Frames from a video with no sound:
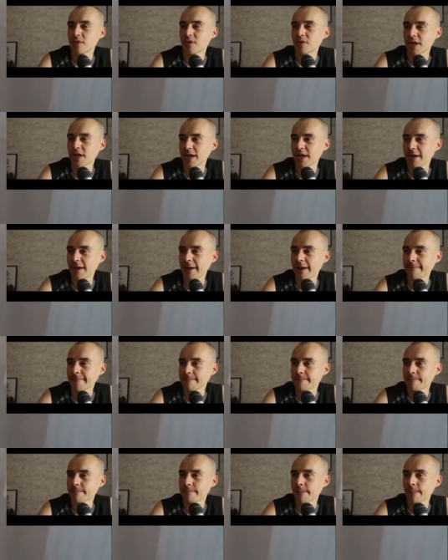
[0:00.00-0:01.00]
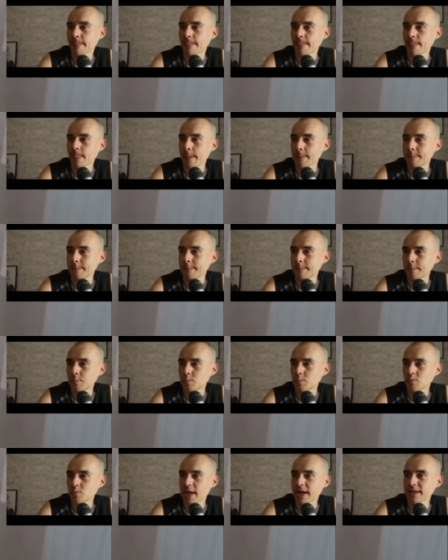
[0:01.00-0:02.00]
Okay.
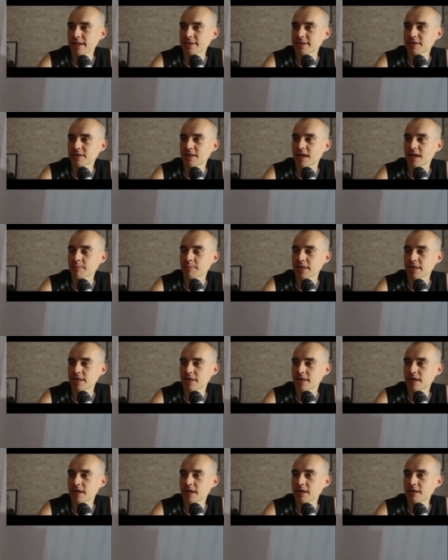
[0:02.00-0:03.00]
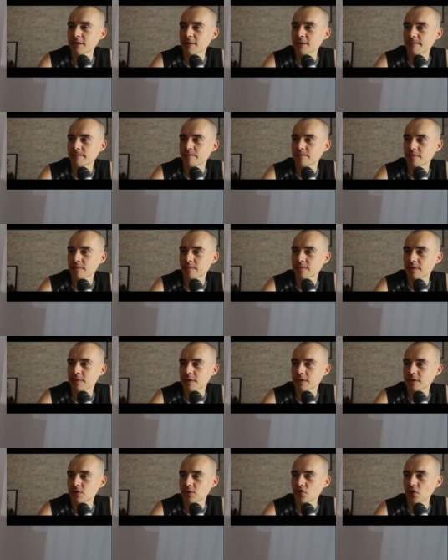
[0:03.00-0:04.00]
Cat's climbing the thing.
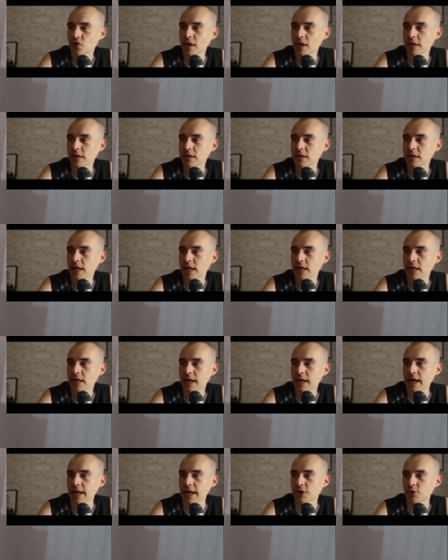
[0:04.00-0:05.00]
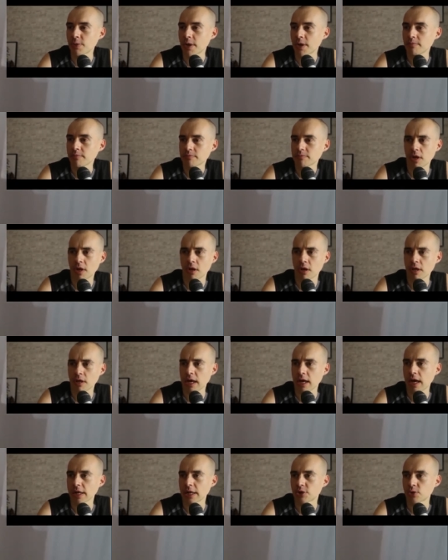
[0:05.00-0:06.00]
Struggling the guy. I got you, babe. Oh, I
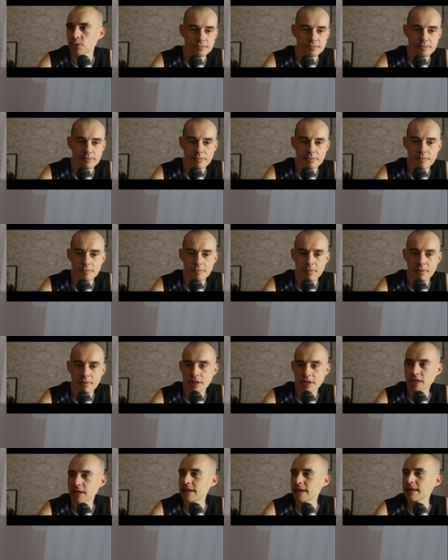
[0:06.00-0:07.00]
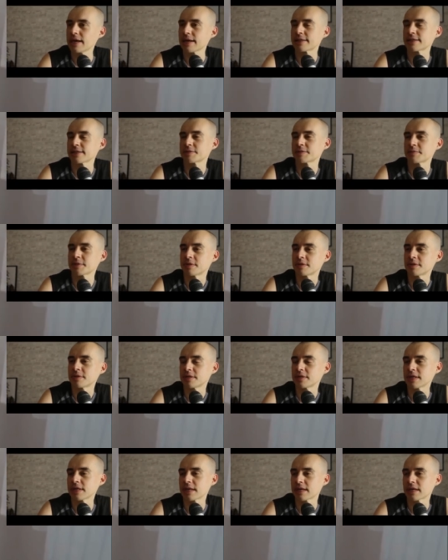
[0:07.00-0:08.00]
got you. Yeah, I like this, man.
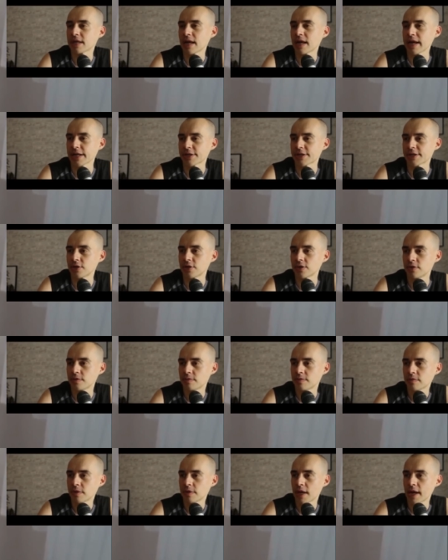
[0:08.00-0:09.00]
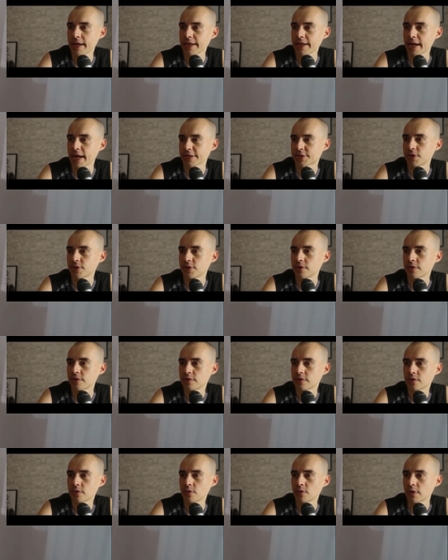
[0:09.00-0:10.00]
He's like, I got you, dude. I got you,
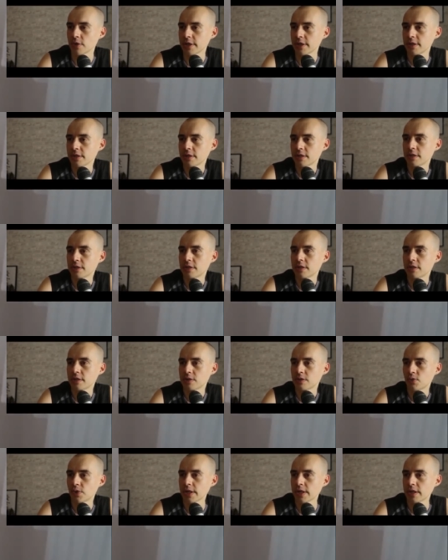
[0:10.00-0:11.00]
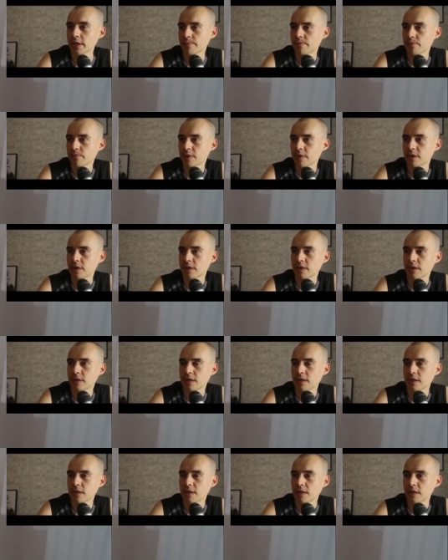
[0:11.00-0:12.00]
dude. Don't worry. Wait.
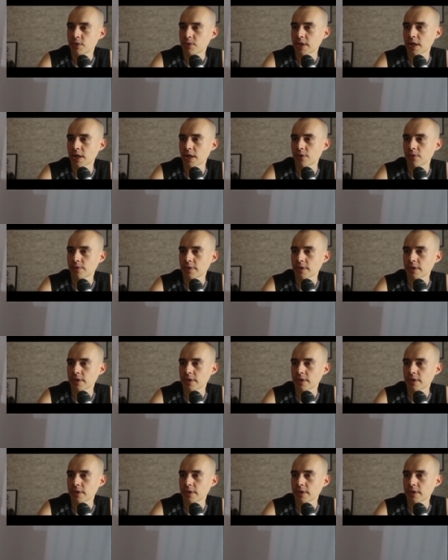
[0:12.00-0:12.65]
Here you go. Here